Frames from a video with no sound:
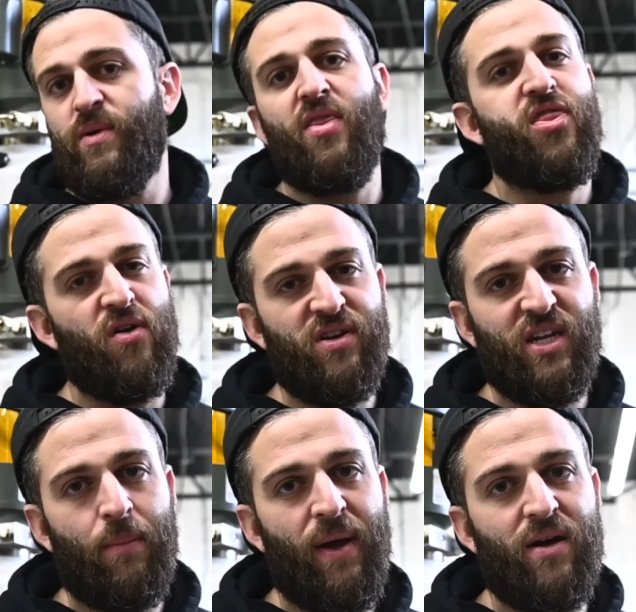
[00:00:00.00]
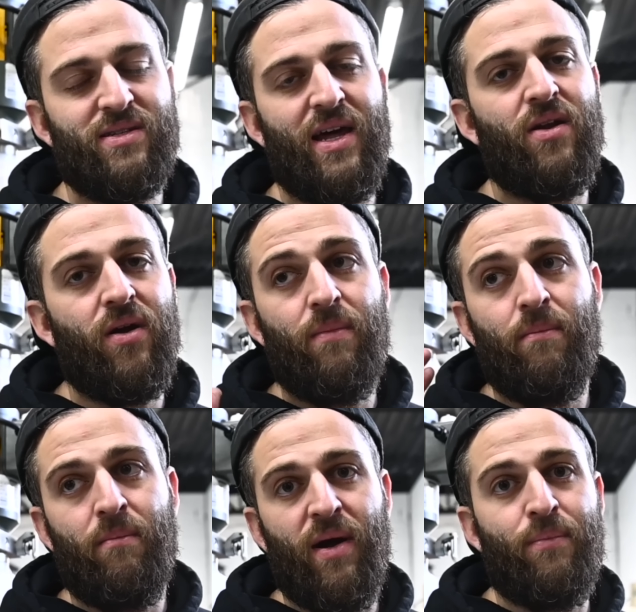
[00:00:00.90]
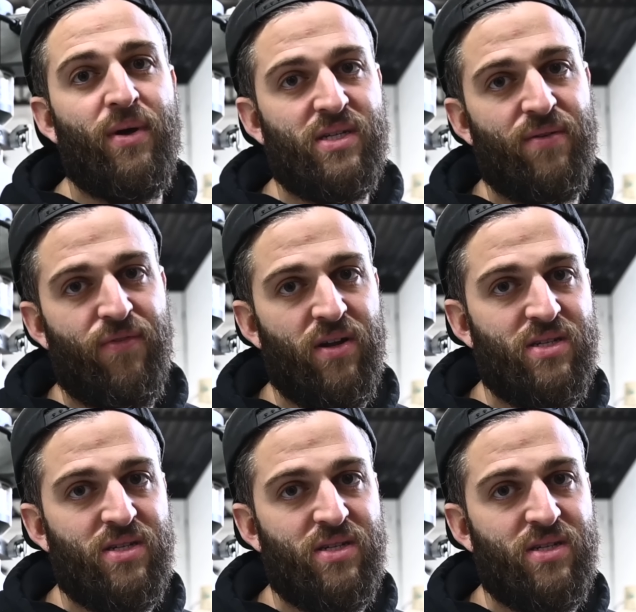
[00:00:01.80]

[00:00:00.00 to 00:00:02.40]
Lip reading: about 37 pounds lighter plus the front